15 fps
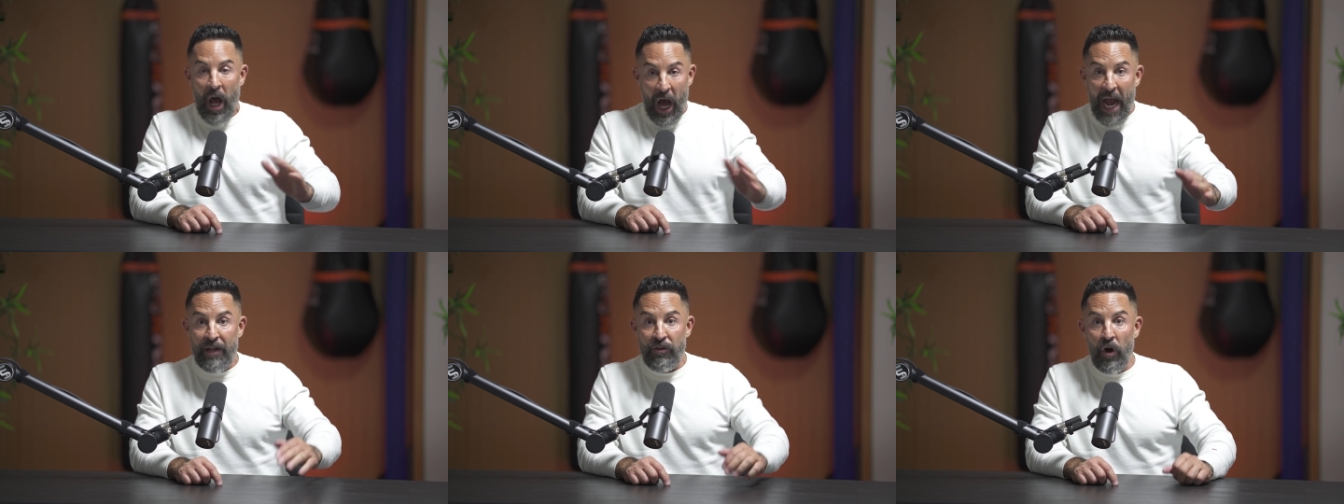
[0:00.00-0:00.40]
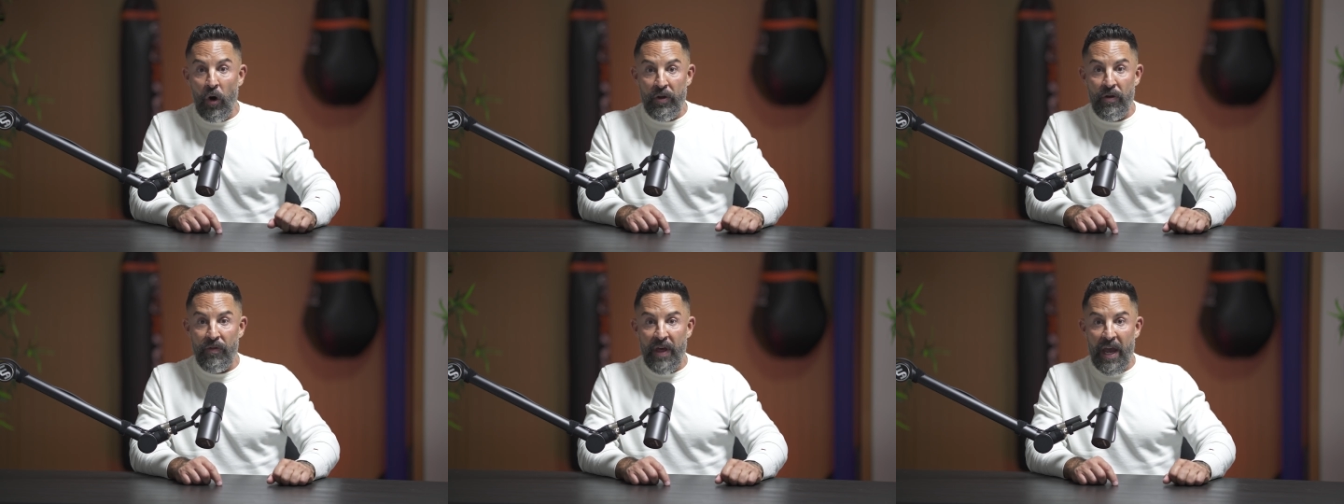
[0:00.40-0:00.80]
I
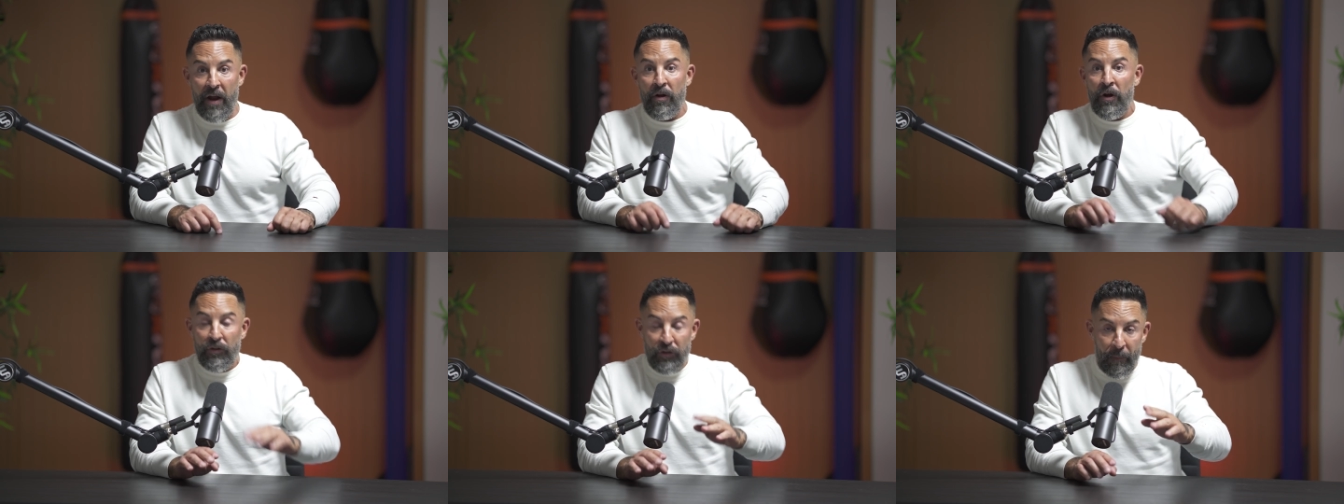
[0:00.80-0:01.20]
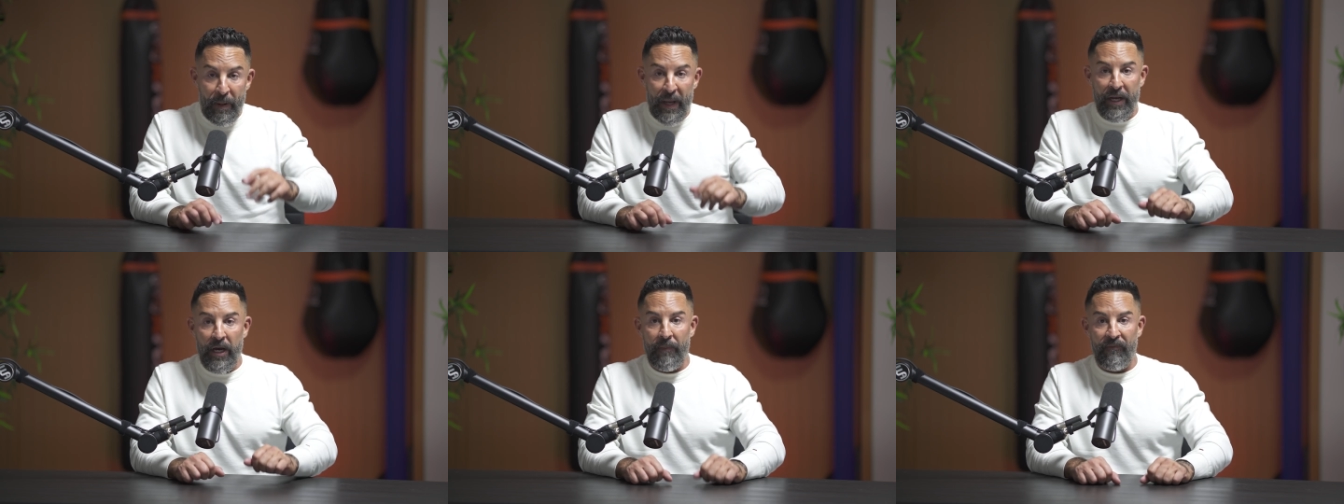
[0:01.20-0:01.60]
know you're there to
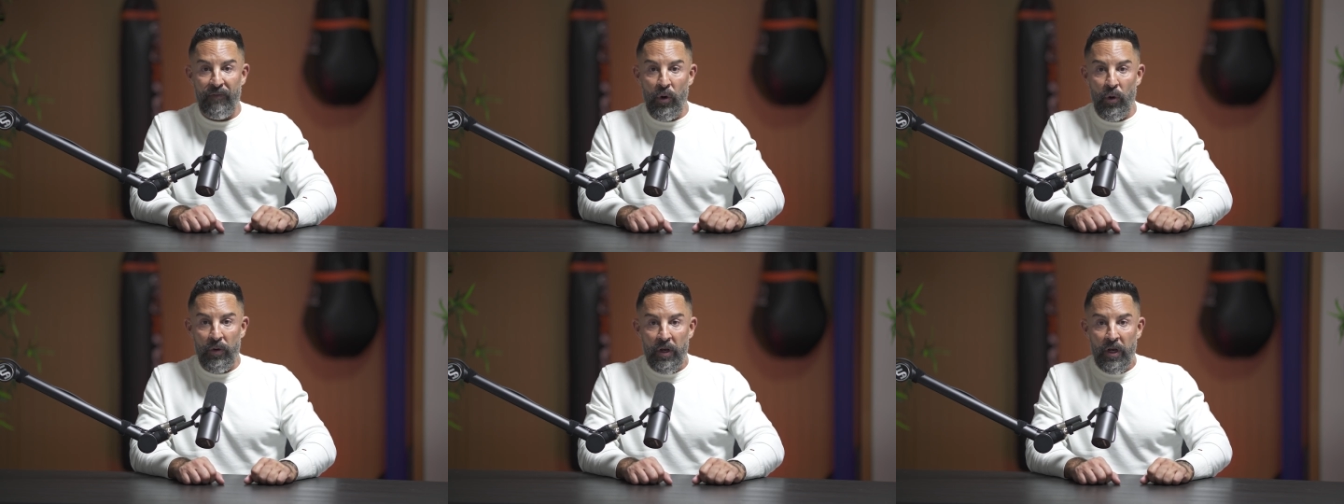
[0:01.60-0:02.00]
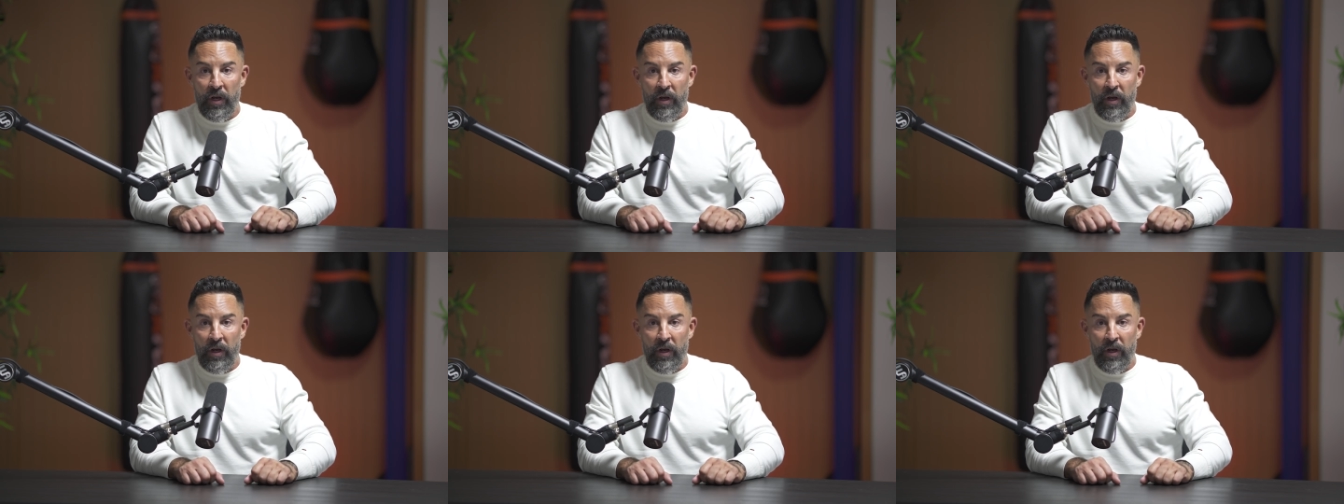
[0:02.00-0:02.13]
pick up food.